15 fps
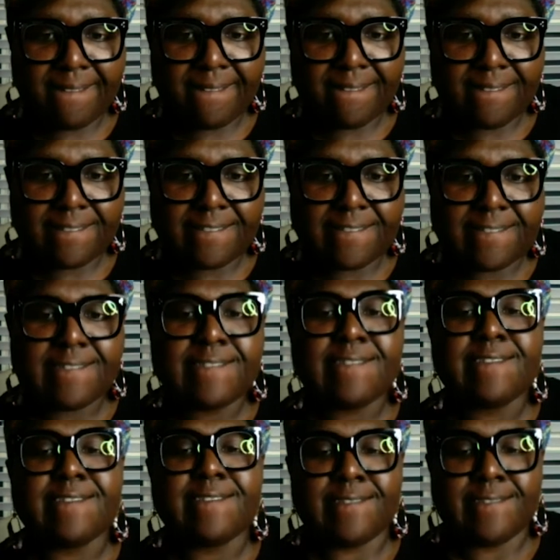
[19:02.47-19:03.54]

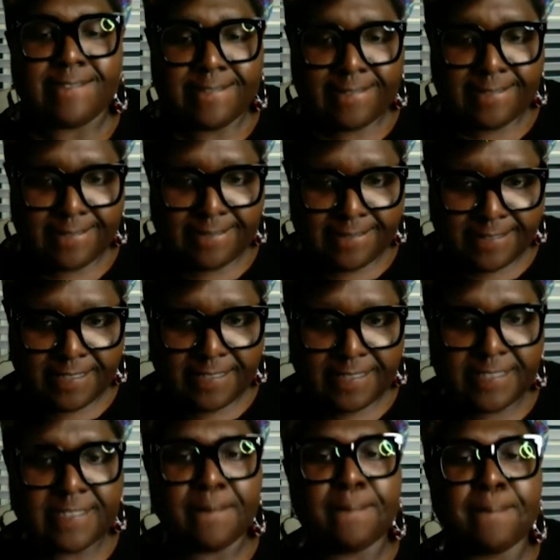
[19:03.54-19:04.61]

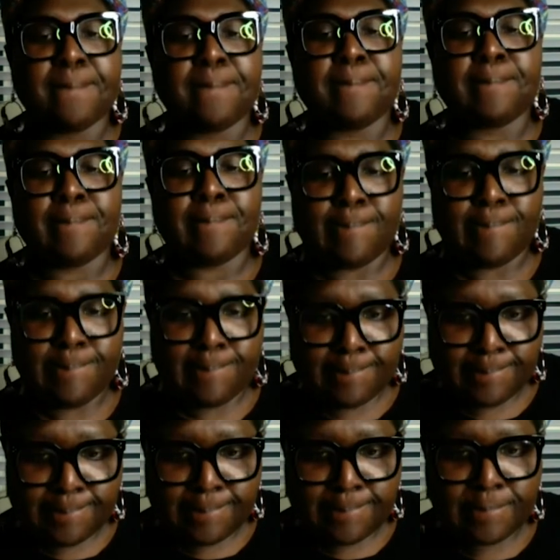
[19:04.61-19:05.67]

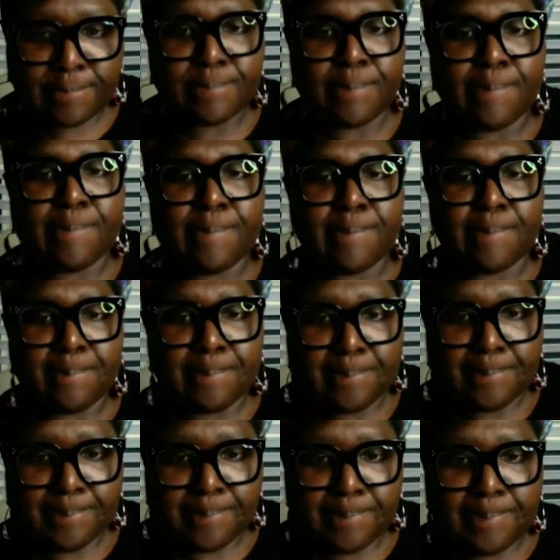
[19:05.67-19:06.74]

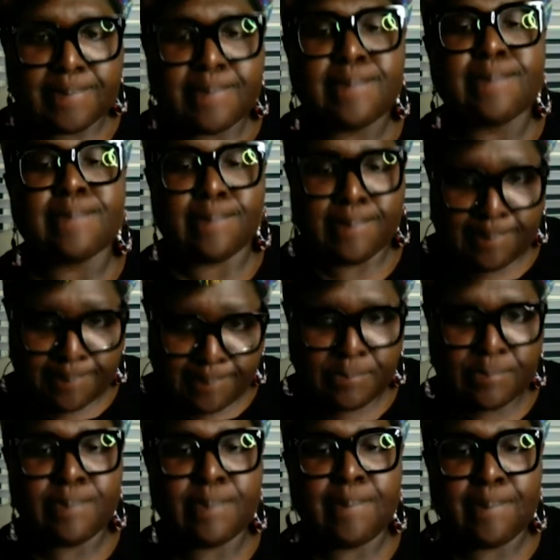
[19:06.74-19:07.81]

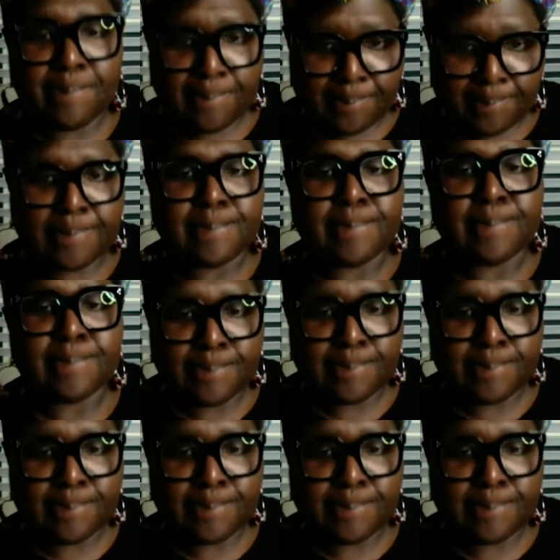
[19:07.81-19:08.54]
[no speech]